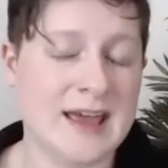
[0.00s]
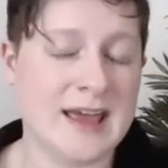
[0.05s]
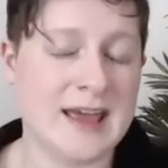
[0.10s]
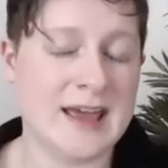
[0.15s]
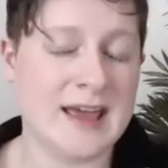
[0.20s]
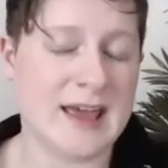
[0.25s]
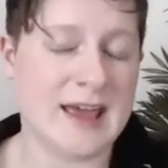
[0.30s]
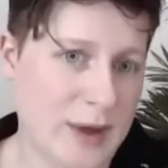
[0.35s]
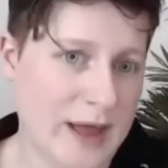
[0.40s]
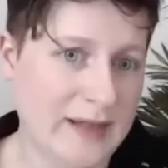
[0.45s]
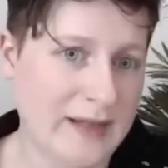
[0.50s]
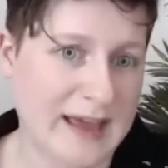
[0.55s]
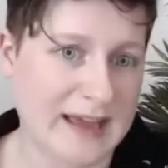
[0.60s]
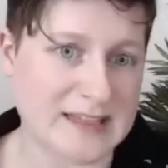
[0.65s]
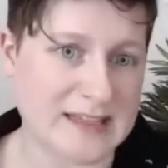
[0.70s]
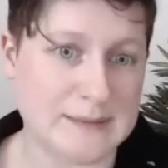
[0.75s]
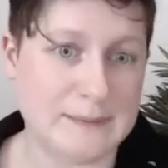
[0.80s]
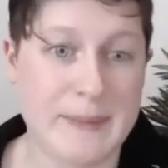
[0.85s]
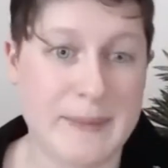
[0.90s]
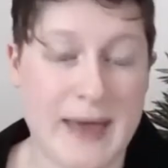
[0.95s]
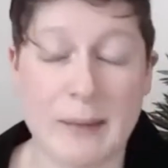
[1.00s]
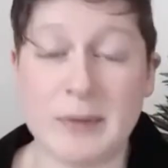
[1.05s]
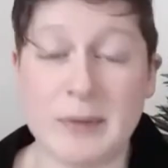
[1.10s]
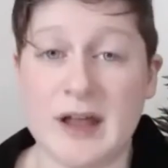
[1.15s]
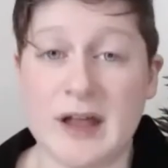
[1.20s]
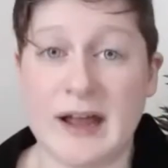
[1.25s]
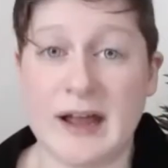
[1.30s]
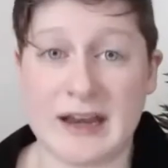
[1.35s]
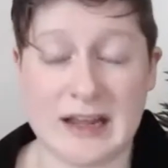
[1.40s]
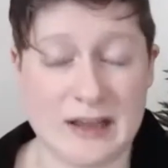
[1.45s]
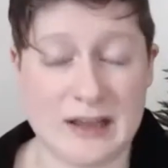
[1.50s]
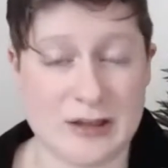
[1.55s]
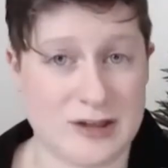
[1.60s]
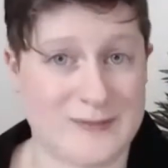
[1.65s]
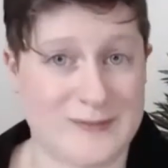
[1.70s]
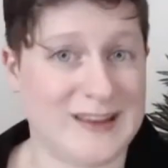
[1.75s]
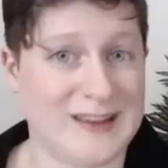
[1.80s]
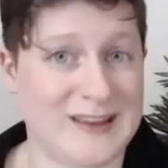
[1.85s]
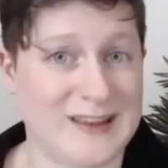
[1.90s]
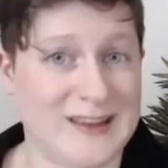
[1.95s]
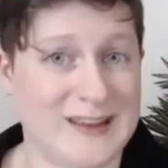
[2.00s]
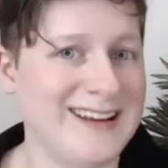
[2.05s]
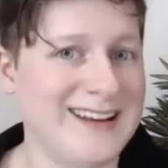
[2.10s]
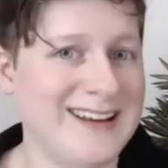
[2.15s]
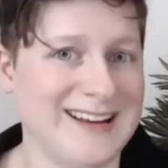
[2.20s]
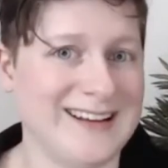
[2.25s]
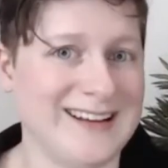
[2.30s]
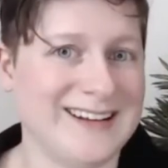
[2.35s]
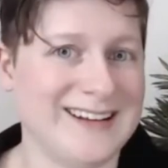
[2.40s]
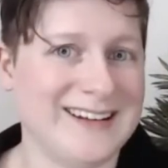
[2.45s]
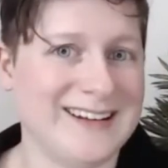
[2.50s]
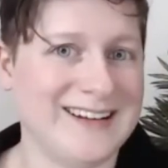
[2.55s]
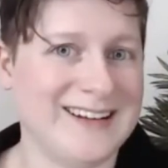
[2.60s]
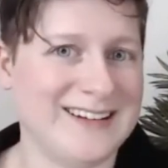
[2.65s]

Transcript: as well as Babylon, Egypt, and Canaan.